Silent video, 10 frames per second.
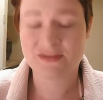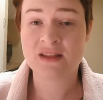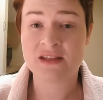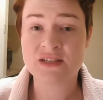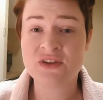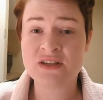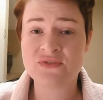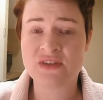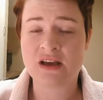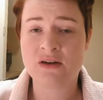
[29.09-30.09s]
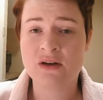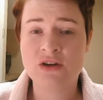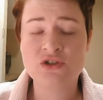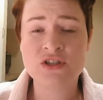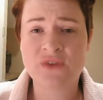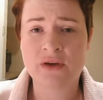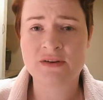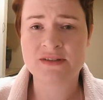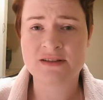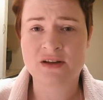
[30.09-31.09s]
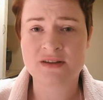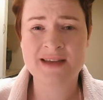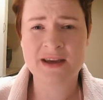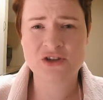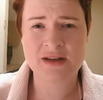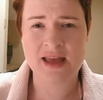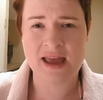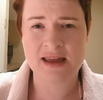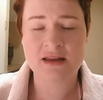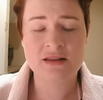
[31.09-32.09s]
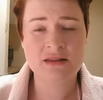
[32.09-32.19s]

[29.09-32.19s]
This first video just focuses on Section A,